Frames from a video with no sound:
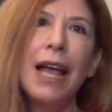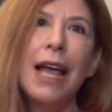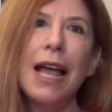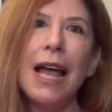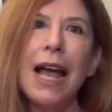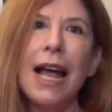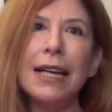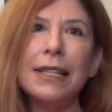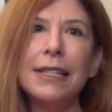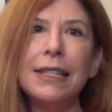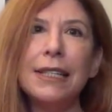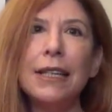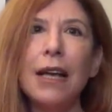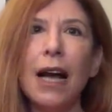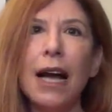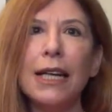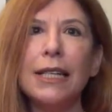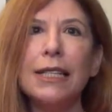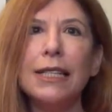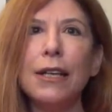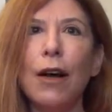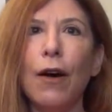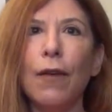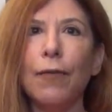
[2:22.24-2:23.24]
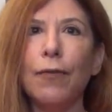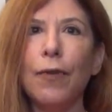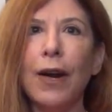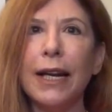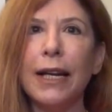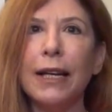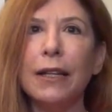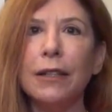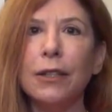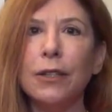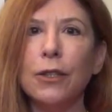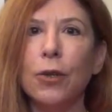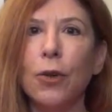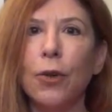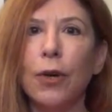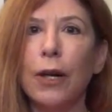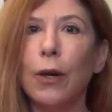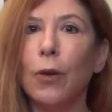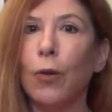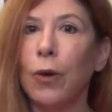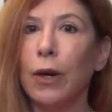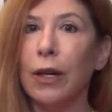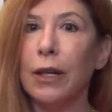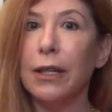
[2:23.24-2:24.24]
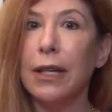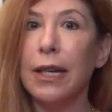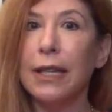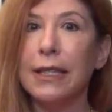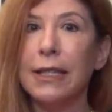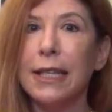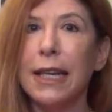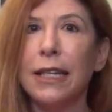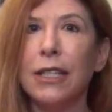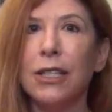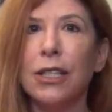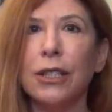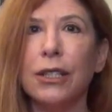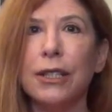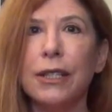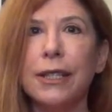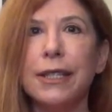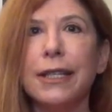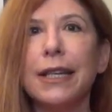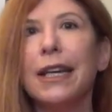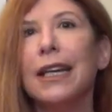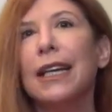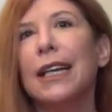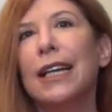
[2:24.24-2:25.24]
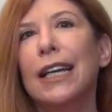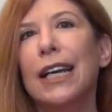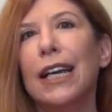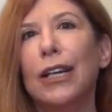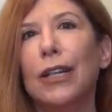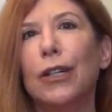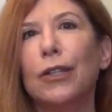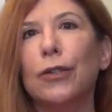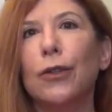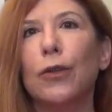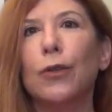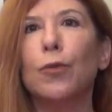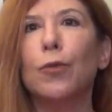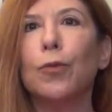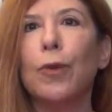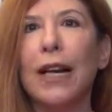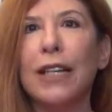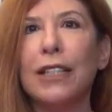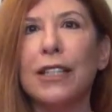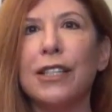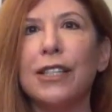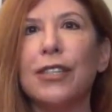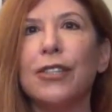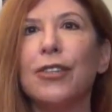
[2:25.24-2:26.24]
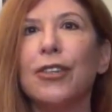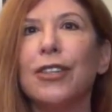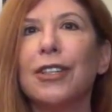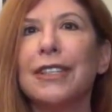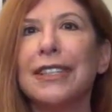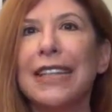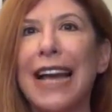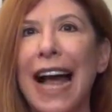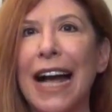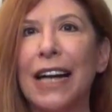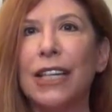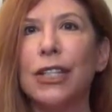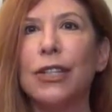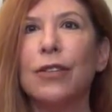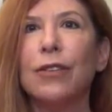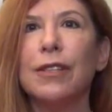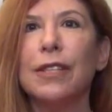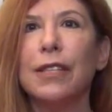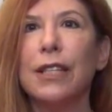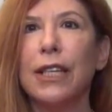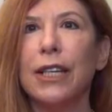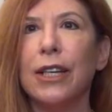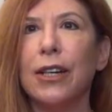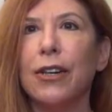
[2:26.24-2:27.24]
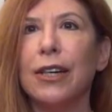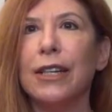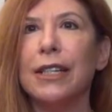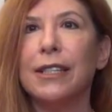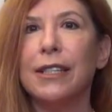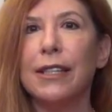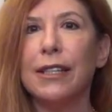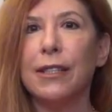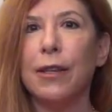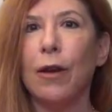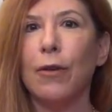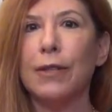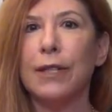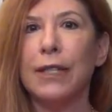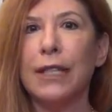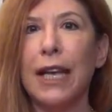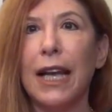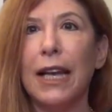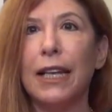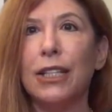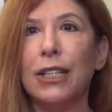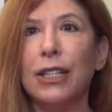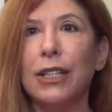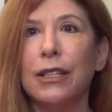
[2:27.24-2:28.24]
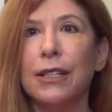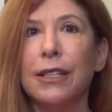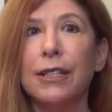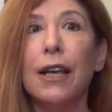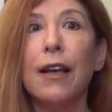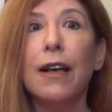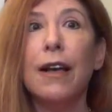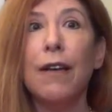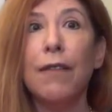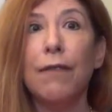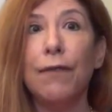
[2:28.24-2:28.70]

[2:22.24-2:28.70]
SCI self-regulatory organizations include registered national securities associations,